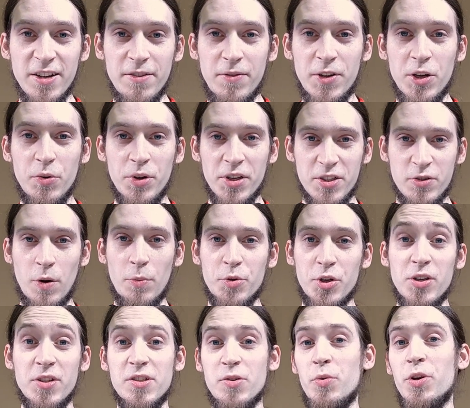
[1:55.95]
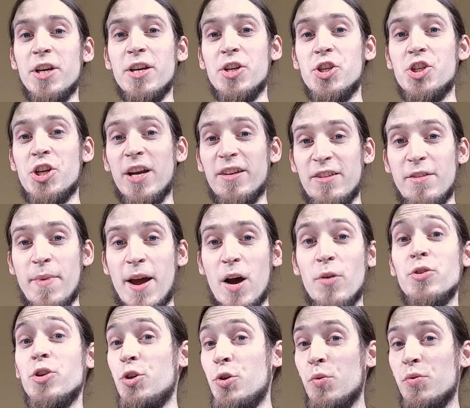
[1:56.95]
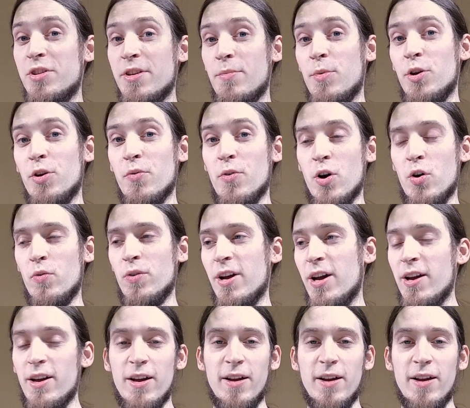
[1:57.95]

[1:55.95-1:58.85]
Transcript: the video description so you can check them out, use them on your own,